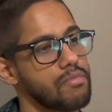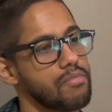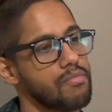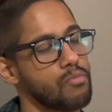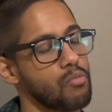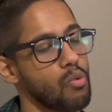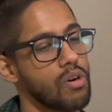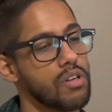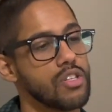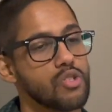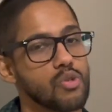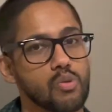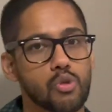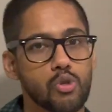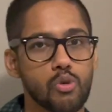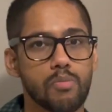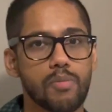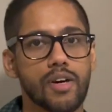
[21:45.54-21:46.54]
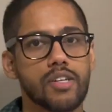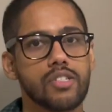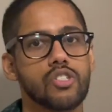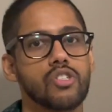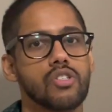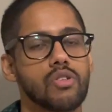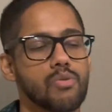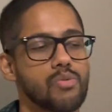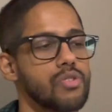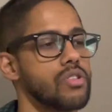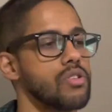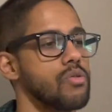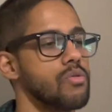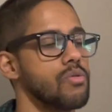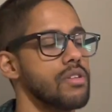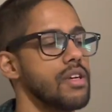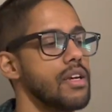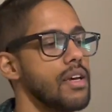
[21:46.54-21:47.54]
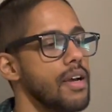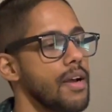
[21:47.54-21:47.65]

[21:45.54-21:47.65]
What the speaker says: want to do too much too soon